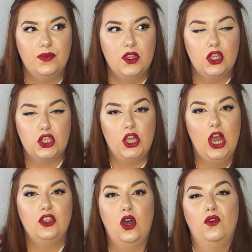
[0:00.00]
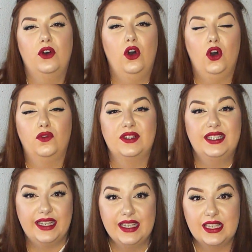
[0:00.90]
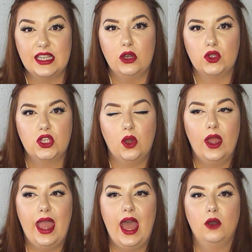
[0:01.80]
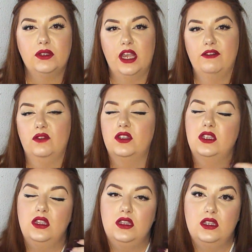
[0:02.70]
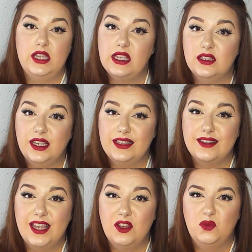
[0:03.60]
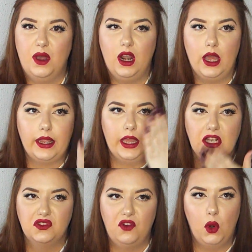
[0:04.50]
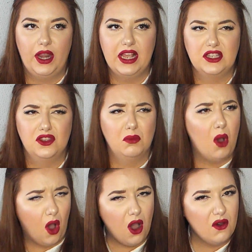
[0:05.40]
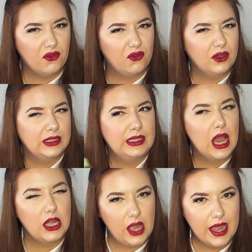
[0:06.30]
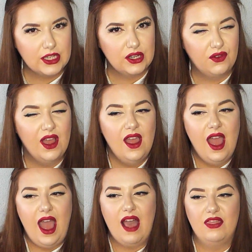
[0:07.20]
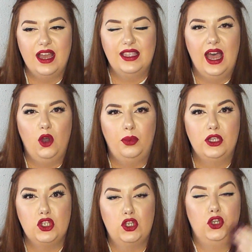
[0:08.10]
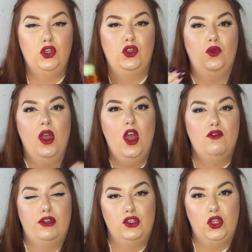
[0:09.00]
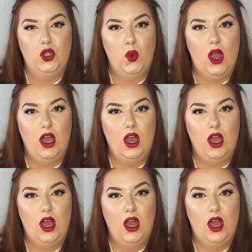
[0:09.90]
the turnover of skin cells, so it helps get rid of dead skin cells by like exfoliating them off, kind of, and then helping to renew